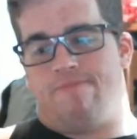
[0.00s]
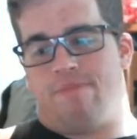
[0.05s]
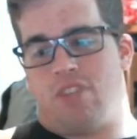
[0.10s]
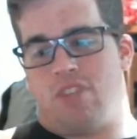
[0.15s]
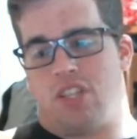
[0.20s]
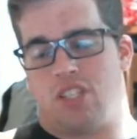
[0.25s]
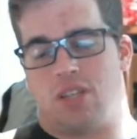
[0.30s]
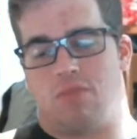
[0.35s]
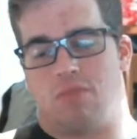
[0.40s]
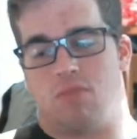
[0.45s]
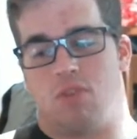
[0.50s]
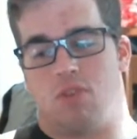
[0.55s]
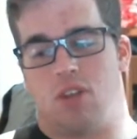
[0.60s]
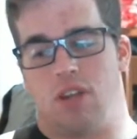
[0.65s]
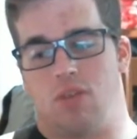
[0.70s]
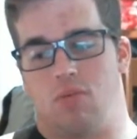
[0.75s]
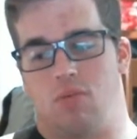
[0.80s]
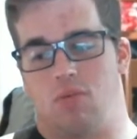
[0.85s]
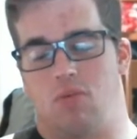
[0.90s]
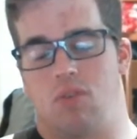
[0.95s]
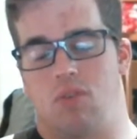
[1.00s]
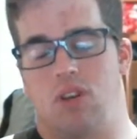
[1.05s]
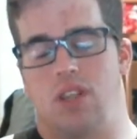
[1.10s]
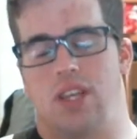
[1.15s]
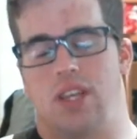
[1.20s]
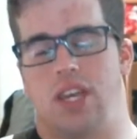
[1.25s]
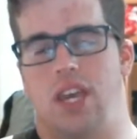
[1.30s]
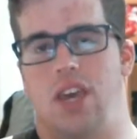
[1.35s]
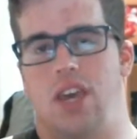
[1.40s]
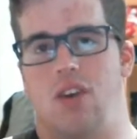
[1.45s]
just some
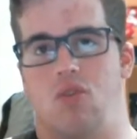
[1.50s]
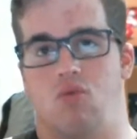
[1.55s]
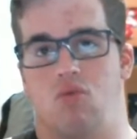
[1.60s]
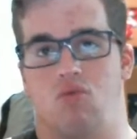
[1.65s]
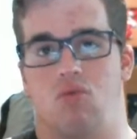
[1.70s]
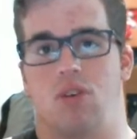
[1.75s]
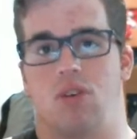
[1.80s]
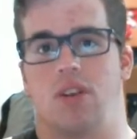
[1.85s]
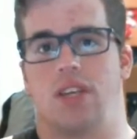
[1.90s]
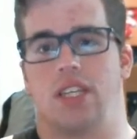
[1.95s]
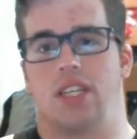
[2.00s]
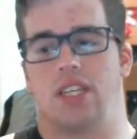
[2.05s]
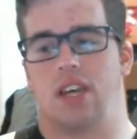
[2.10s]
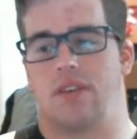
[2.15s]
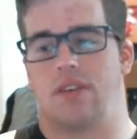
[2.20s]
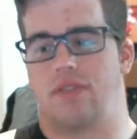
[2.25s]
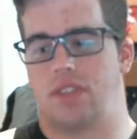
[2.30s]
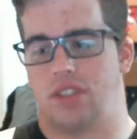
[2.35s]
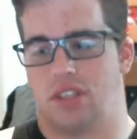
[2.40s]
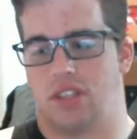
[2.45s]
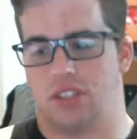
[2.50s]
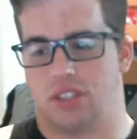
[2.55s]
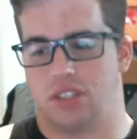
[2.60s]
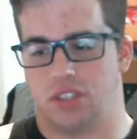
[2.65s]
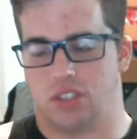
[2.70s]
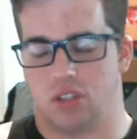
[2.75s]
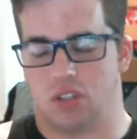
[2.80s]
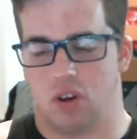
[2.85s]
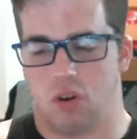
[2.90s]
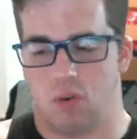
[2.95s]
really tough
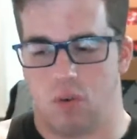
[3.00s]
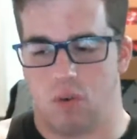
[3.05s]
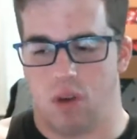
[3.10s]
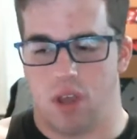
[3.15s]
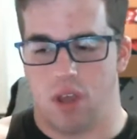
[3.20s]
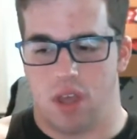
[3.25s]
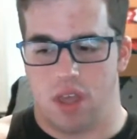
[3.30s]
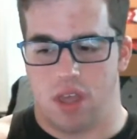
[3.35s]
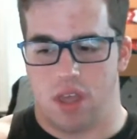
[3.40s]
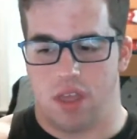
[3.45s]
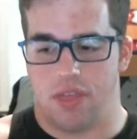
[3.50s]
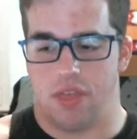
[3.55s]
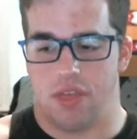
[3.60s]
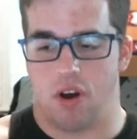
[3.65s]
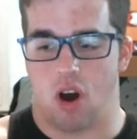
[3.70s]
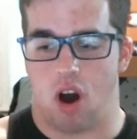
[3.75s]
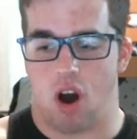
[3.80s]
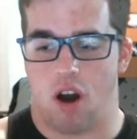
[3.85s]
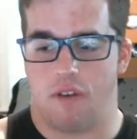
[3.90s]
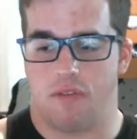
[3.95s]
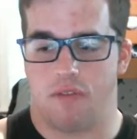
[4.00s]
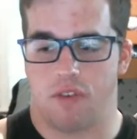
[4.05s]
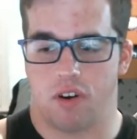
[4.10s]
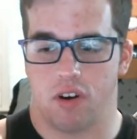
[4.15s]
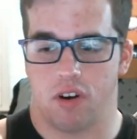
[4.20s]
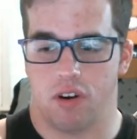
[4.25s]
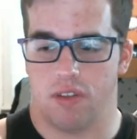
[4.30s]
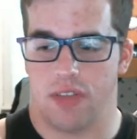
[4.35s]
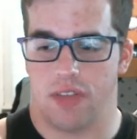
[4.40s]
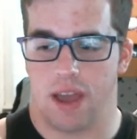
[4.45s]
decisions. So the
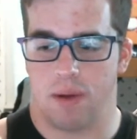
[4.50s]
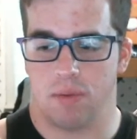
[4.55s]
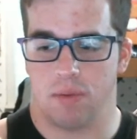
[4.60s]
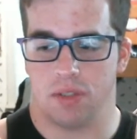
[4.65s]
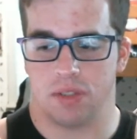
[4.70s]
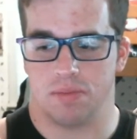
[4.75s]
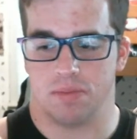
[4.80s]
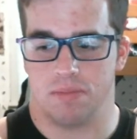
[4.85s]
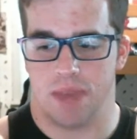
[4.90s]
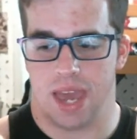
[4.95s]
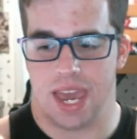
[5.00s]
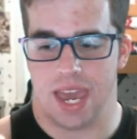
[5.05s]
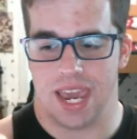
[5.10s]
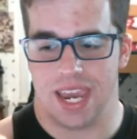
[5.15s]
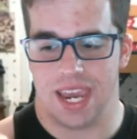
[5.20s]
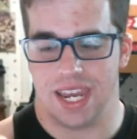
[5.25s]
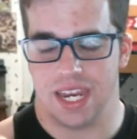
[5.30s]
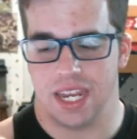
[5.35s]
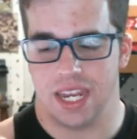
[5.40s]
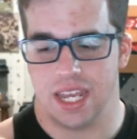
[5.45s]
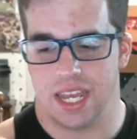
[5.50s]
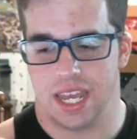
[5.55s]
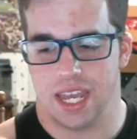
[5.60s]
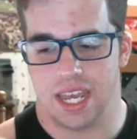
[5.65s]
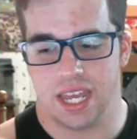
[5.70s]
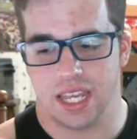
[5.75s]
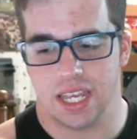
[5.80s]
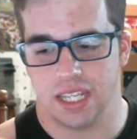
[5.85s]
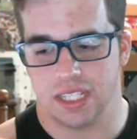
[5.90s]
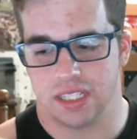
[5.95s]
offer that was made
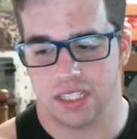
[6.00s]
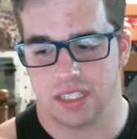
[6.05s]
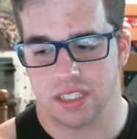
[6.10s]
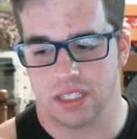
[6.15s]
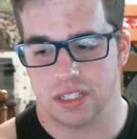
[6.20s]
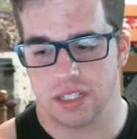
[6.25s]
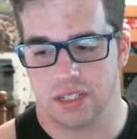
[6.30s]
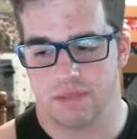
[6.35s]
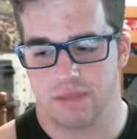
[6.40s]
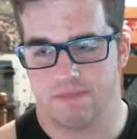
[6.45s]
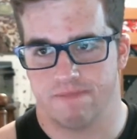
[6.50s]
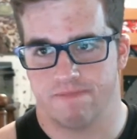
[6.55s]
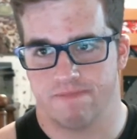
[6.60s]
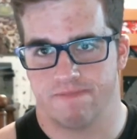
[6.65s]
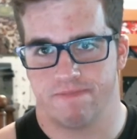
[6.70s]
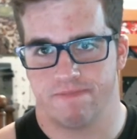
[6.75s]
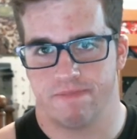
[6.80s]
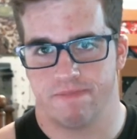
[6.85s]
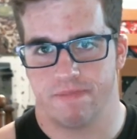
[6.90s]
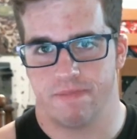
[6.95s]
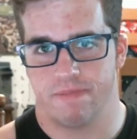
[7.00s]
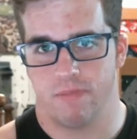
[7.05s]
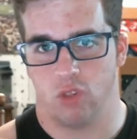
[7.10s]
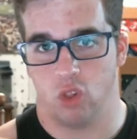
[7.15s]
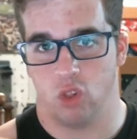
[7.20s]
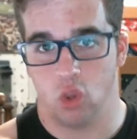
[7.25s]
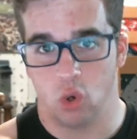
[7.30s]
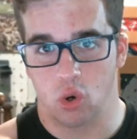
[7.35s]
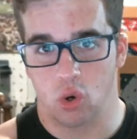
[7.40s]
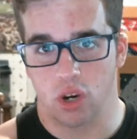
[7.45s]
is
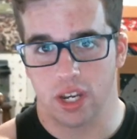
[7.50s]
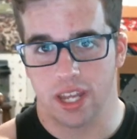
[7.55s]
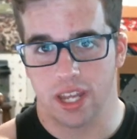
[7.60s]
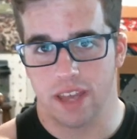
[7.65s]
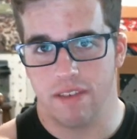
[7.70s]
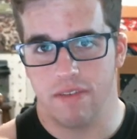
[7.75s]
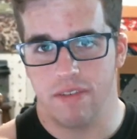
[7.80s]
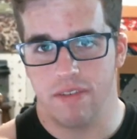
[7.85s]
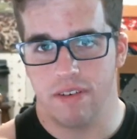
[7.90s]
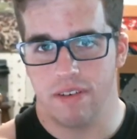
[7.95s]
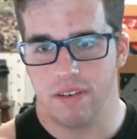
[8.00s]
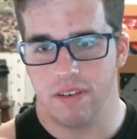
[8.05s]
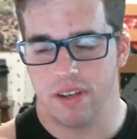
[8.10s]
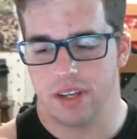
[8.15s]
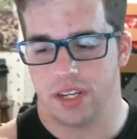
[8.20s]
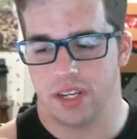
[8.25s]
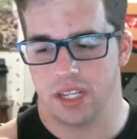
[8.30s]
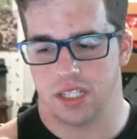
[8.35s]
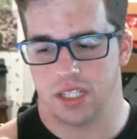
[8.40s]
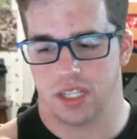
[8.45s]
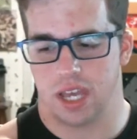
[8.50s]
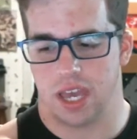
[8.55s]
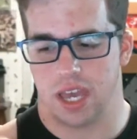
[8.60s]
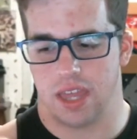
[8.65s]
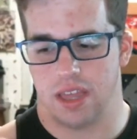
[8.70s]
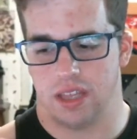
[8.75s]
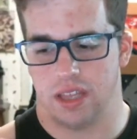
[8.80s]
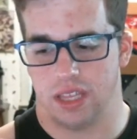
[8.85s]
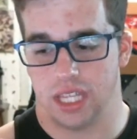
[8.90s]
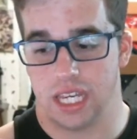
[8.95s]
lucrative, to say
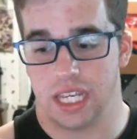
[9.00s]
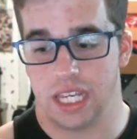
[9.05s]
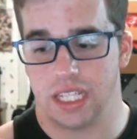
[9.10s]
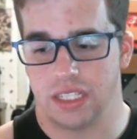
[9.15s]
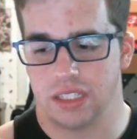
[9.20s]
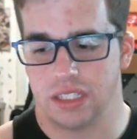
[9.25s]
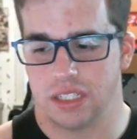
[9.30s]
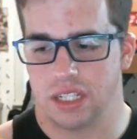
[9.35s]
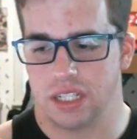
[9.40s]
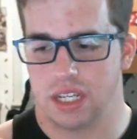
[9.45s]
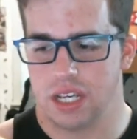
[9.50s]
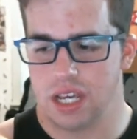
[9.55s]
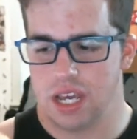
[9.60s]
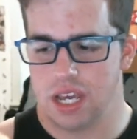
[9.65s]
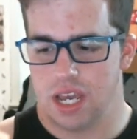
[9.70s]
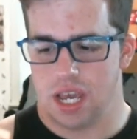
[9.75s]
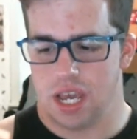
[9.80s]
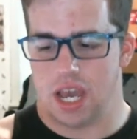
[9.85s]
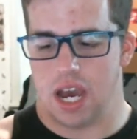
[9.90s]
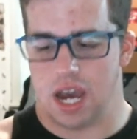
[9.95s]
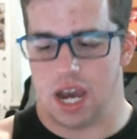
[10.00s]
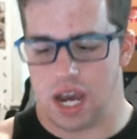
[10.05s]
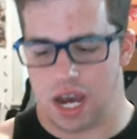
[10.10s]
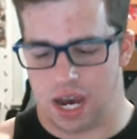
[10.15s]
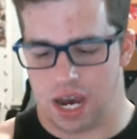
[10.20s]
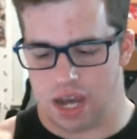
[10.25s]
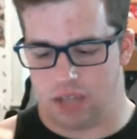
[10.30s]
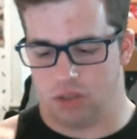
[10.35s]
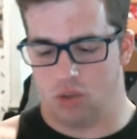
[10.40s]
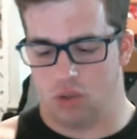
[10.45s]
the least.
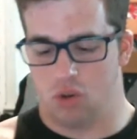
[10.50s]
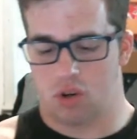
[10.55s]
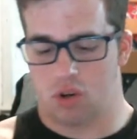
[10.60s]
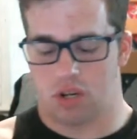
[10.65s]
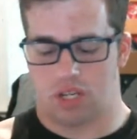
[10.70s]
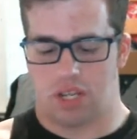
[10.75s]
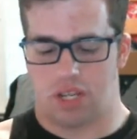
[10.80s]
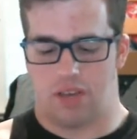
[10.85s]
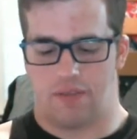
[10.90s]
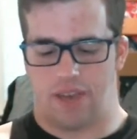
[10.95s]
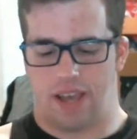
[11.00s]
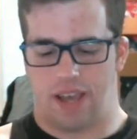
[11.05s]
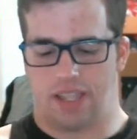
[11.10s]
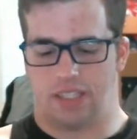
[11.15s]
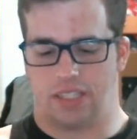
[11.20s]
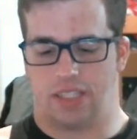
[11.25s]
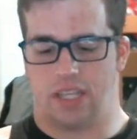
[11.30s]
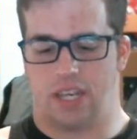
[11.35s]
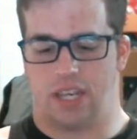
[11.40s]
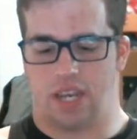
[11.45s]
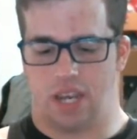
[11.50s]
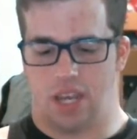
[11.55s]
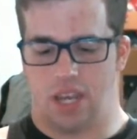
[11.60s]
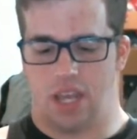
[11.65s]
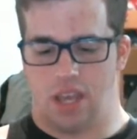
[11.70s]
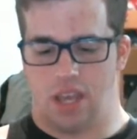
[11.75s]
Lucrative as in